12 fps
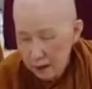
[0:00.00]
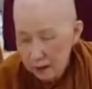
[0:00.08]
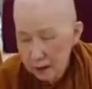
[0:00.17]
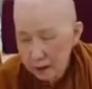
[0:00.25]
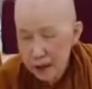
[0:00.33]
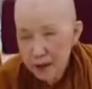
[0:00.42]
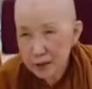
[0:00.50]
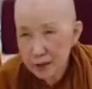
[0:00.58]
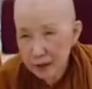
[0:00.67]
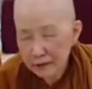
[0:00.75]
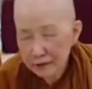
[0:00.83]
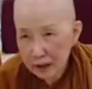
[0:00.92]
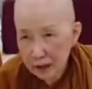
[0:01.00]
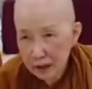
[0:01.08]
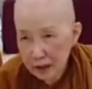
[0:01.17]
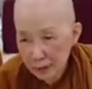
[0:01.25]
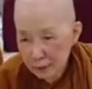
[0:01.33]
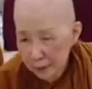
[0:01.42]
history of
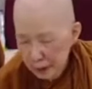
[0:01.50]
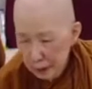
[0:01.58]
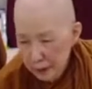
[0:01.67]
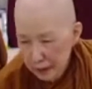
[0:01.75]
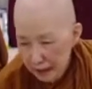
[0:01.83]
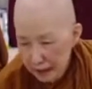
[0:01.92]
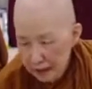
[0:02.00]
the Bhikkhunis,